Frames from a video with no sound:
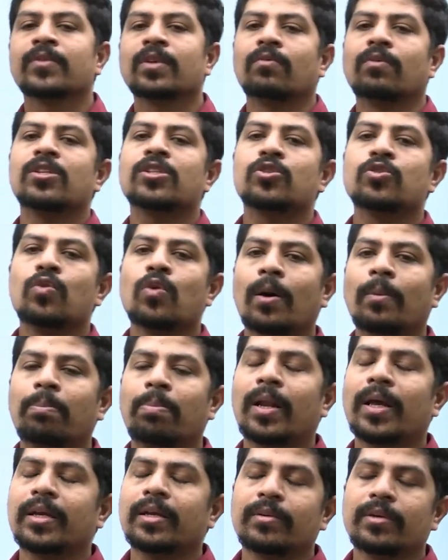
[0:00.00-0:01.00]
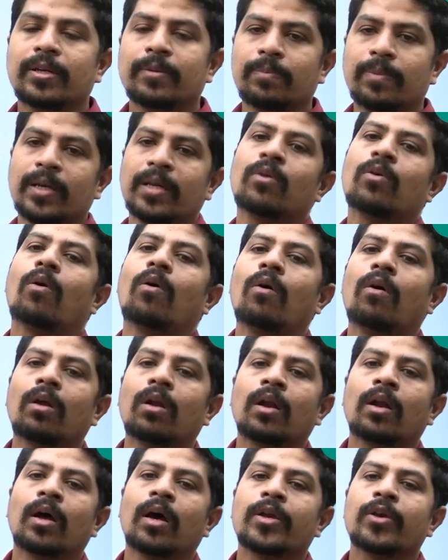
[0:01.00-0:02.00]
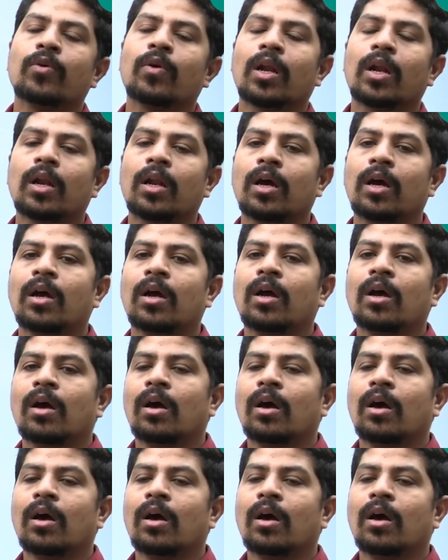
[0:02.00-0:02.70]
Once you apply, depending on your, uh,